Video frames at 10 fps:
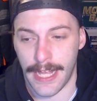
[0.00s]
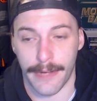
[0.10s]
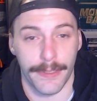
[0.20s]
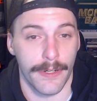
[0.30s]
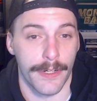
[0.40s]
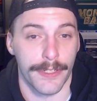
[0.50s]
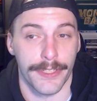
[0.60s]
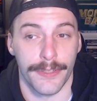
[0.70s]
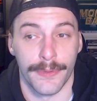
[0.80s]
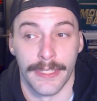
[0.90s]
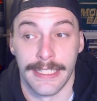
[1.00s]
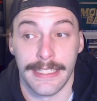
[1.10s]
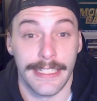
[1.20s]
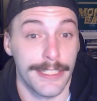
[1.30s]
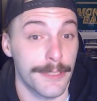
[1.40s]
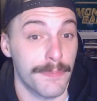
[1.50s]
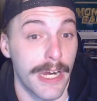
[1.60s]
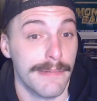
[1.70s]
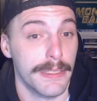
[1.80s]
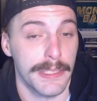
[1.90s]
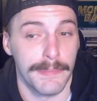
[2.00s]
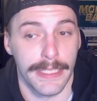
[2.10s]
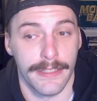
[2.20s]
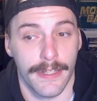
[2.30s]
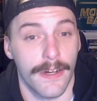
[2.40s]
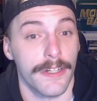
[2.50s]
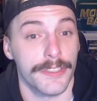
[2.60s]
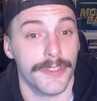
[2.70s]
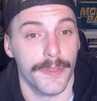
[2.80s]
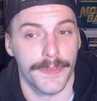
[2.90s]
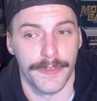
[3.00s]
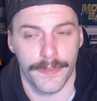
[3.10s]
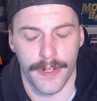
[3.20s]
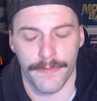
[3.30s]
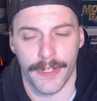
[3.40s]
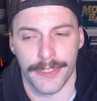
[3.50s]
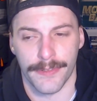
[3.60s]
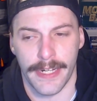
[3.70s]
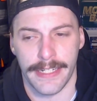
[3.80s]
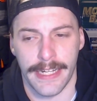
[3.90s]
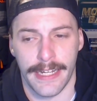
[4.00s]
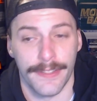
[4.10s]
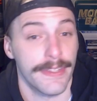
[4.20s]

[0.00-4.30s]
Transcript: I would argue he should probably be the Hart Trophy frontrunner right now.